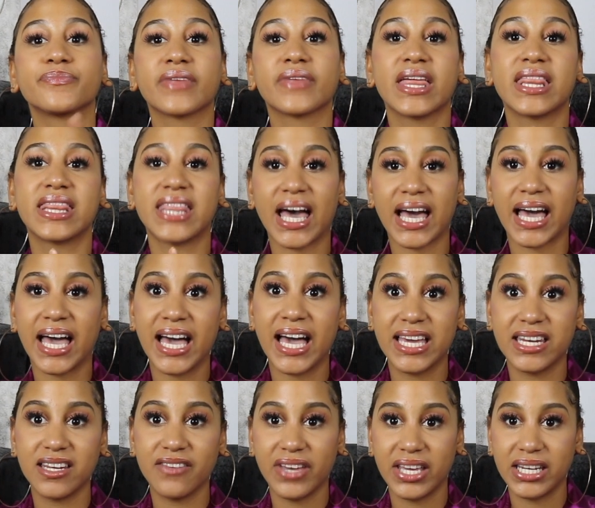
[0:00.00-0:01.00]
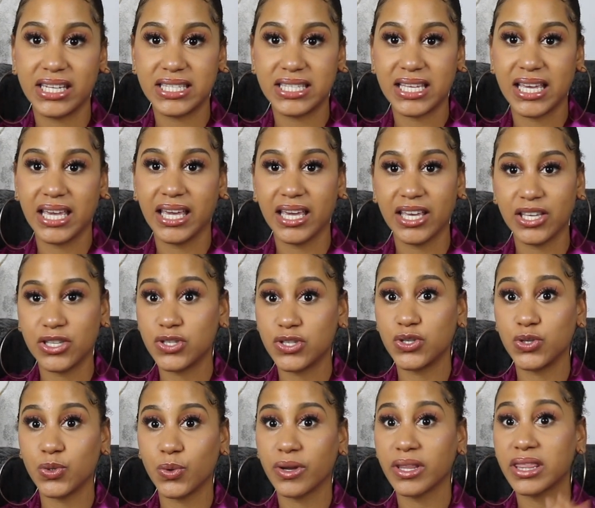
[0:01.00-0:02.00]
that kind of editing
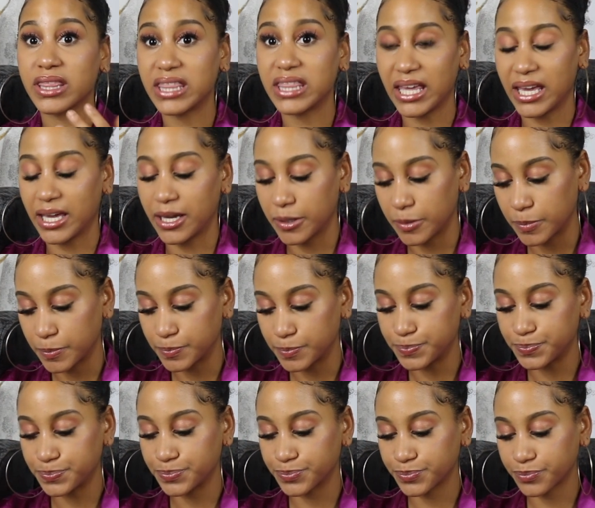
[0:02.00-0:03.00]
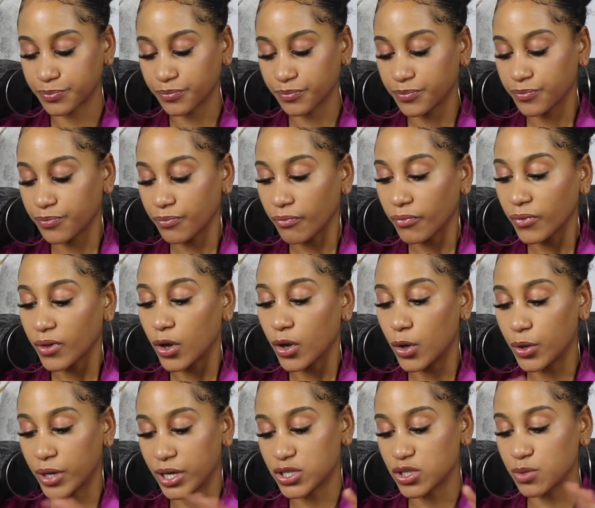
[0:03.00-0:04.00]
is your thing.
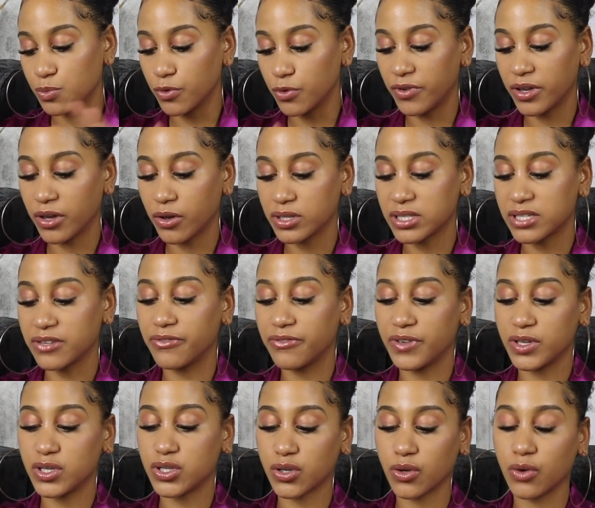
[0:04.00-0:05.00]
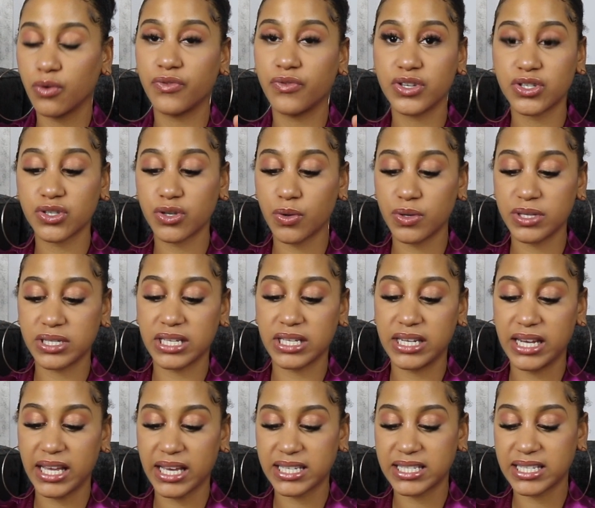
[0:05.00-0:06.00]
Okay, so moving on to VSCO. VSCO is the
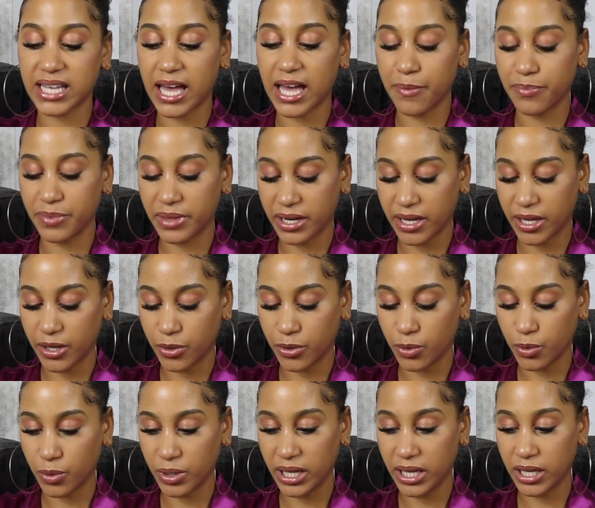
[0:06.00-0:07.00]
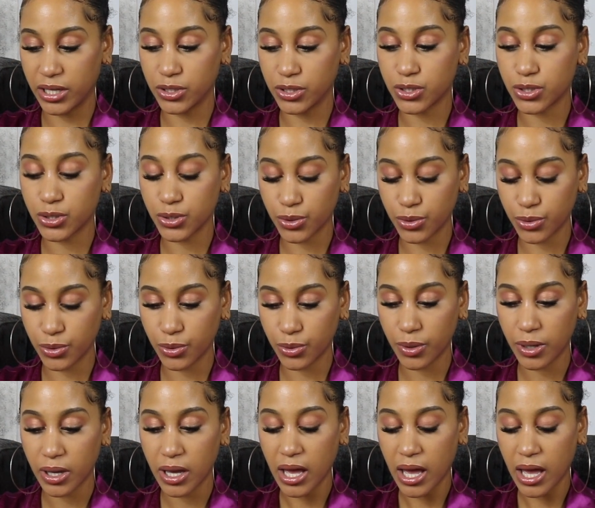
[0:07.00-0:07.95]
next app that I go into.